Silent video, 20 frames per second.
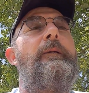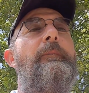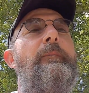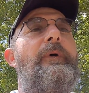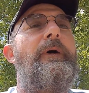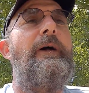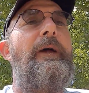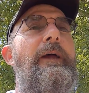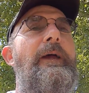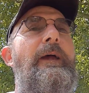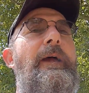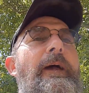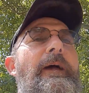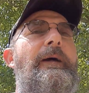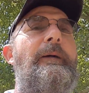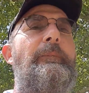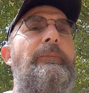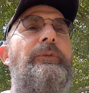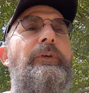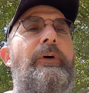But
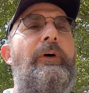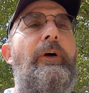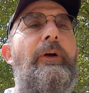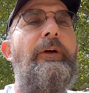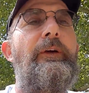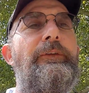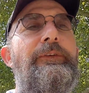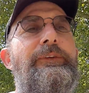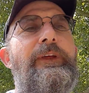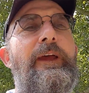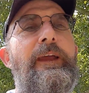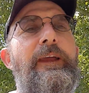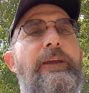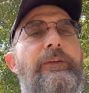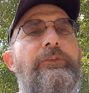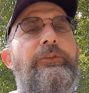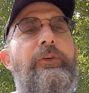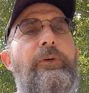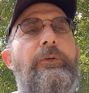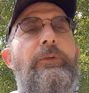I'm sorry it's
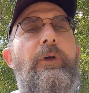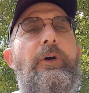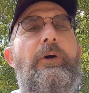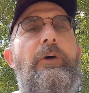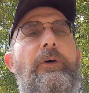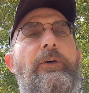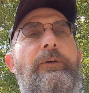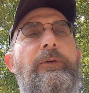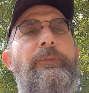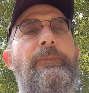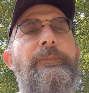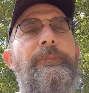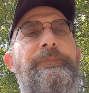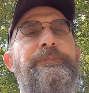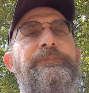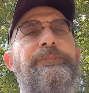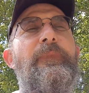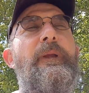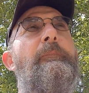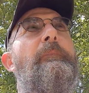taking so long.
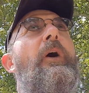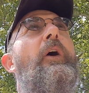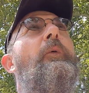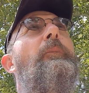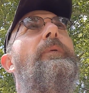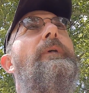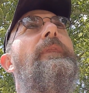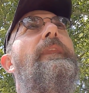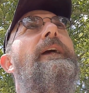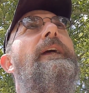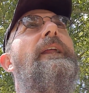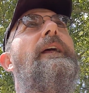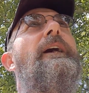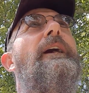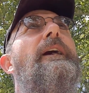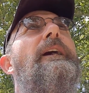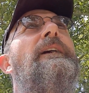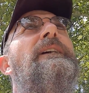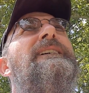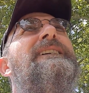I'm hoping that
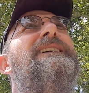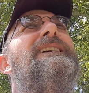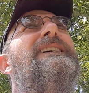uh,